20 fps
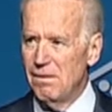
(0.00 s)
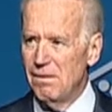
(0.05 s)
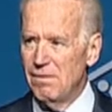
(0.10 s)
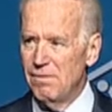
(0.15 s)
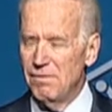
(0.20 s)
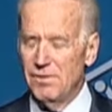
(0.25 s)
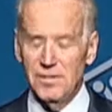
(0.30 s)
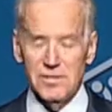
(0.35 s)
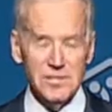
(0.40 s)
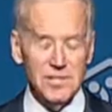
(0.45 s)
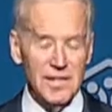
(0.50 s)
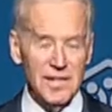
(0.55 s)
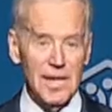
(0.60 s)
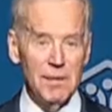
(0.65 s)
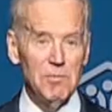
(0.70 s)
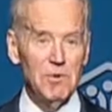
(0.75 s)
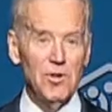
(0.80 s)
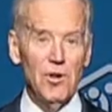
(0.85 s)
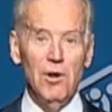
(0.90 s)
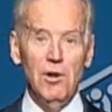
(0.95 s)
Feels like
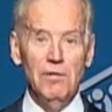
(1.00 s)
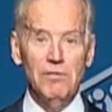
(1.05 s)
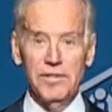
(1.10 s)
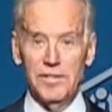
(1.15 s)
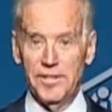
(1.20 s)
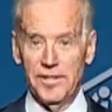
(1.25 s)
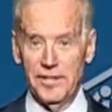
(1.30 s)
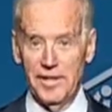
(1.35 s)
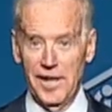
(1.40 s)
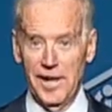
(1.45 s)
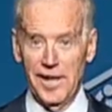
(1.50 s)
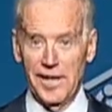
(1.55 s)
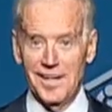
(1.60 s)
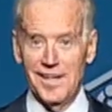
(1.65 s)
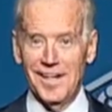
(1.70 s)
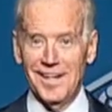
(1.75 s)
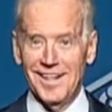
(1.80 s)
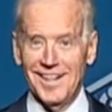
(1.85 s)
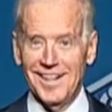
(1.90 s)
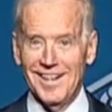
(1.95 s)
I'm with all of you
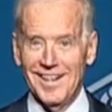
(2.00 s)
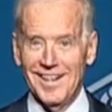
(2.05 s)
today.